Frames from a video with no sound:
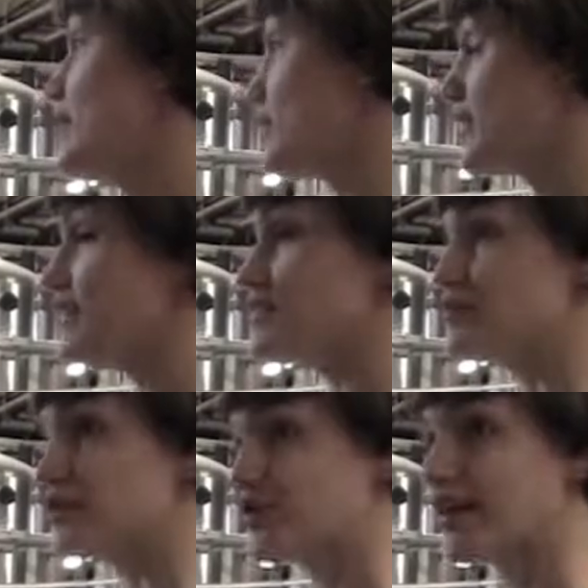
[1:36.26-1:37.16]
ingredients
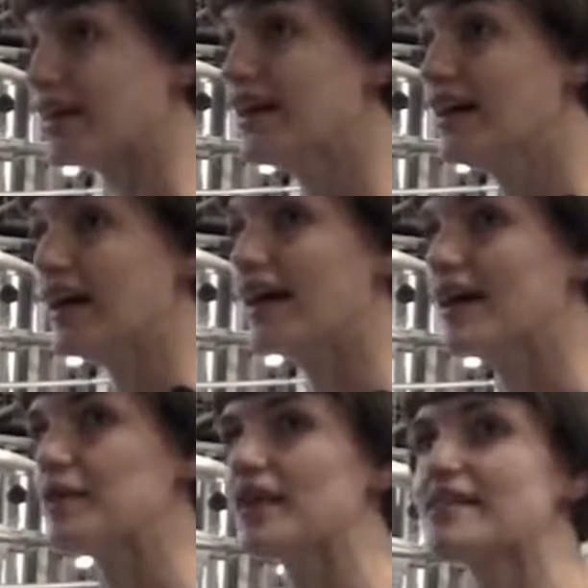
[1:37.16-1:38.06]
in brewing.
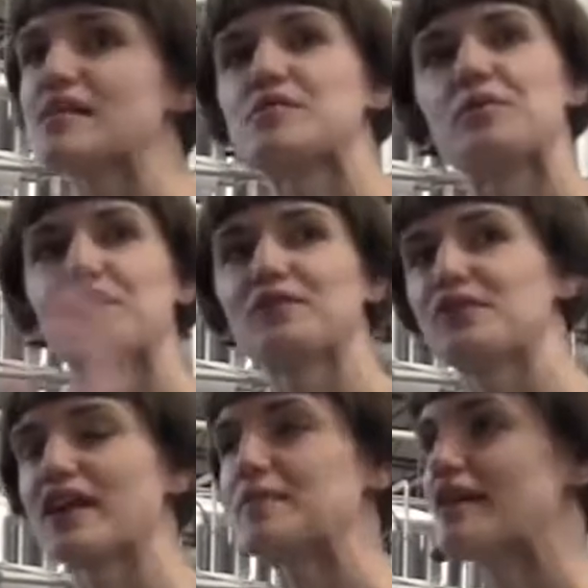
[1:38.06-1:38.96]
A lot of times people
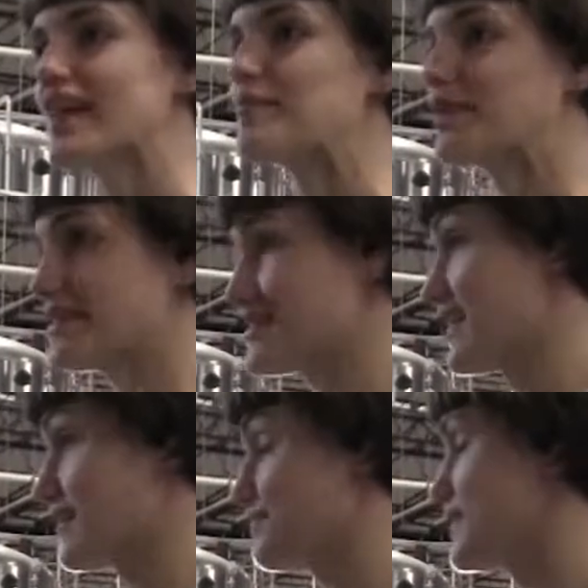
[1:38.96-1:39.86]
forget about that, but it's
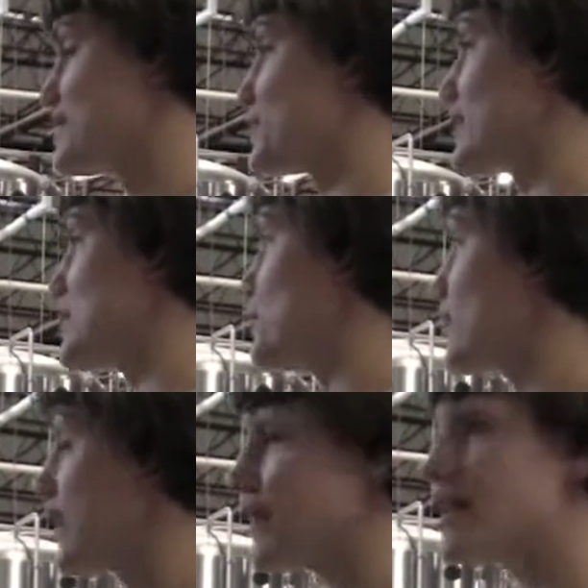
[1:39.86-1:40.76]
really
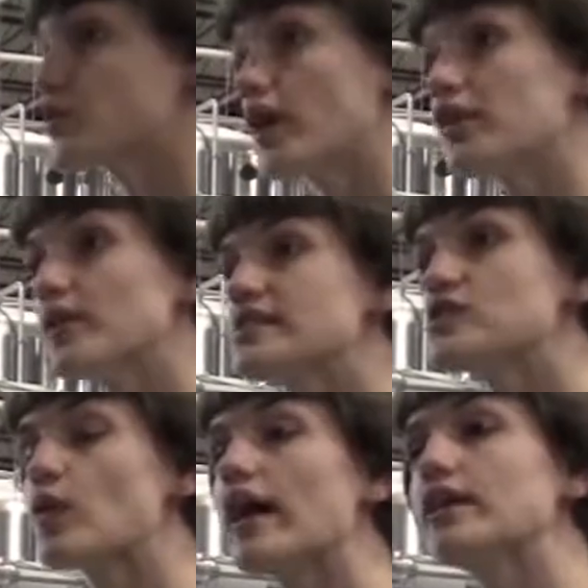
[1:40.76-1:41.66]
important. And that's one of the
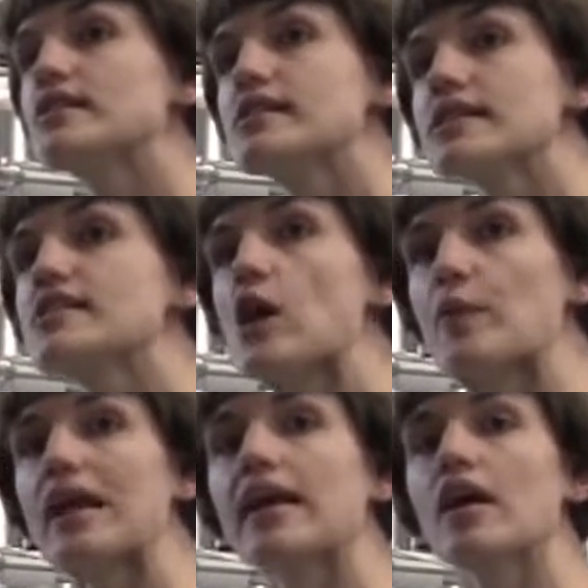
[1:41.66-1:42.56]
reasons why you see so
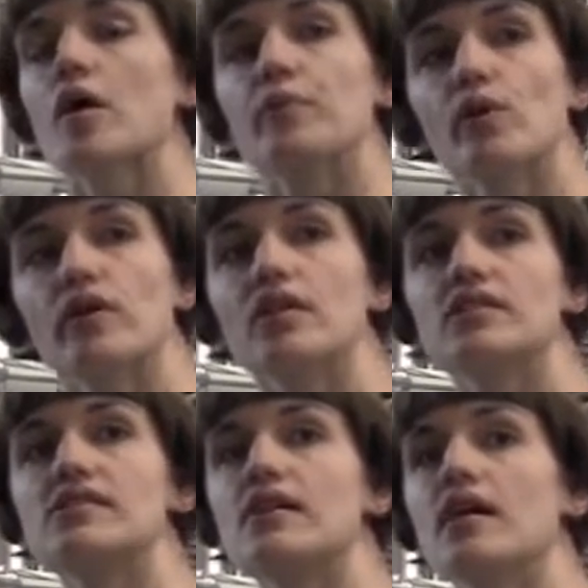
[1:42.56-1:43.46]
many
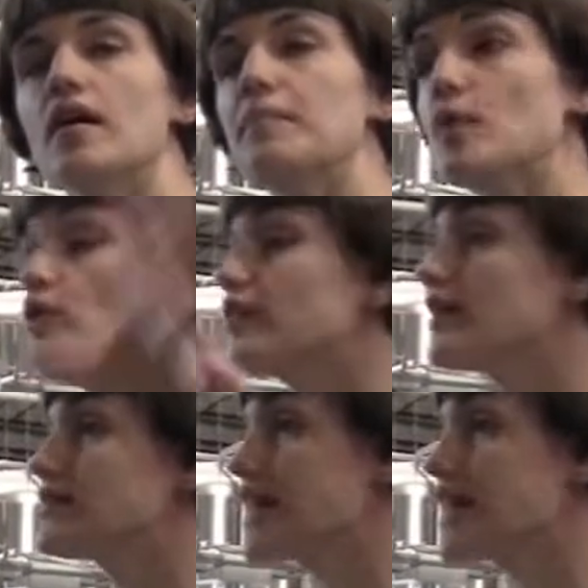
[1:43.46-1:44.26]
brewers moving to